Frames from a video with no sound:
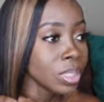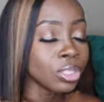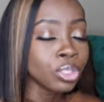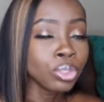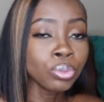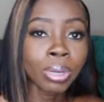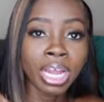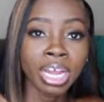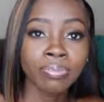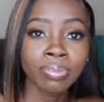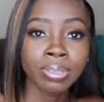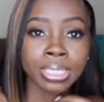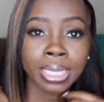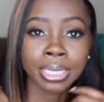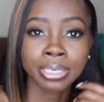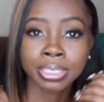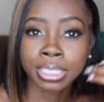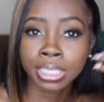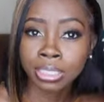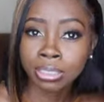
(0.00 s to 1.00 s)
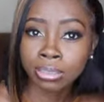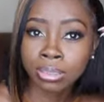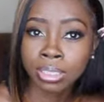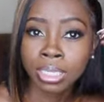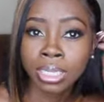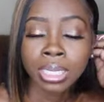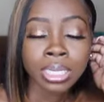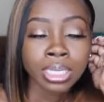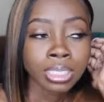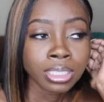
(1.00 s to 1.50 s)
Do I have designer heels?
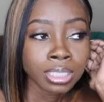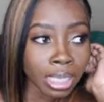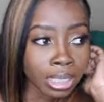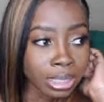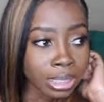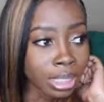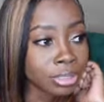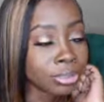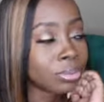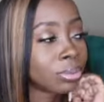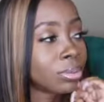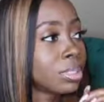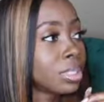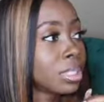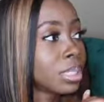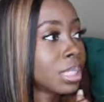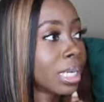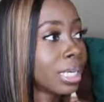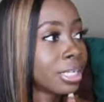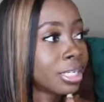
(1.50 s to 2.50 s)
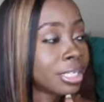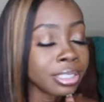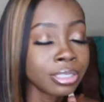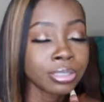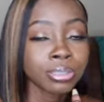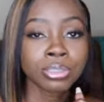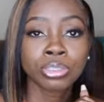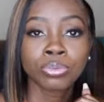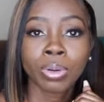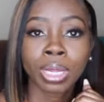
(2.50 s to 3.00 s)
Yes, I do own designer
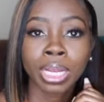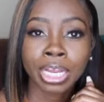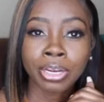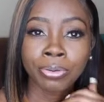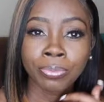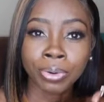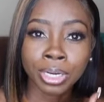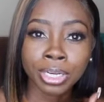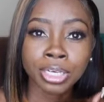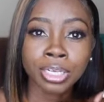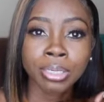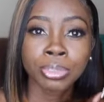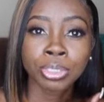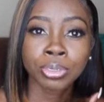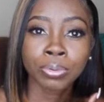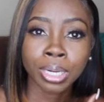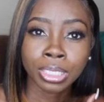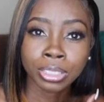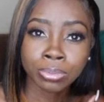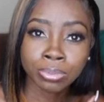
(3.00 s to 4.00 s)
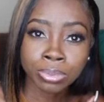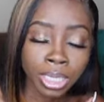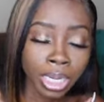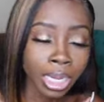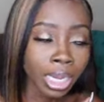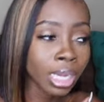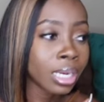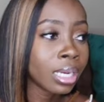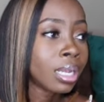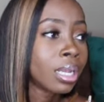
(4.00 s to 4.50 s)
heels. Do I like wearing them? No, I do
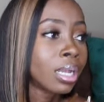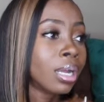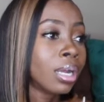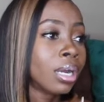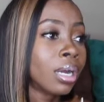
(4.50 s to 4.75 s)
not.